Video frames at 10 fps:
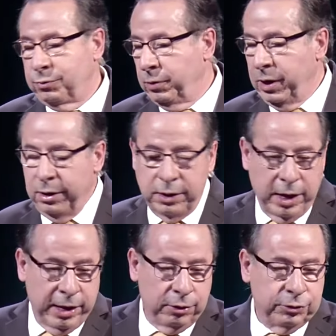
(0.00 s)
Well,
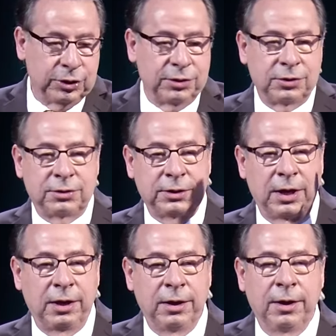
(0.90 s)
I'll just
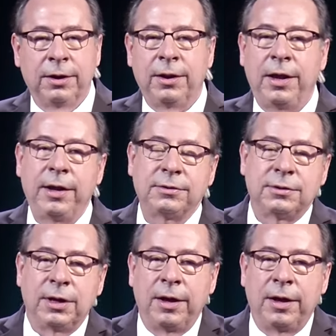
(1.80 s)
let it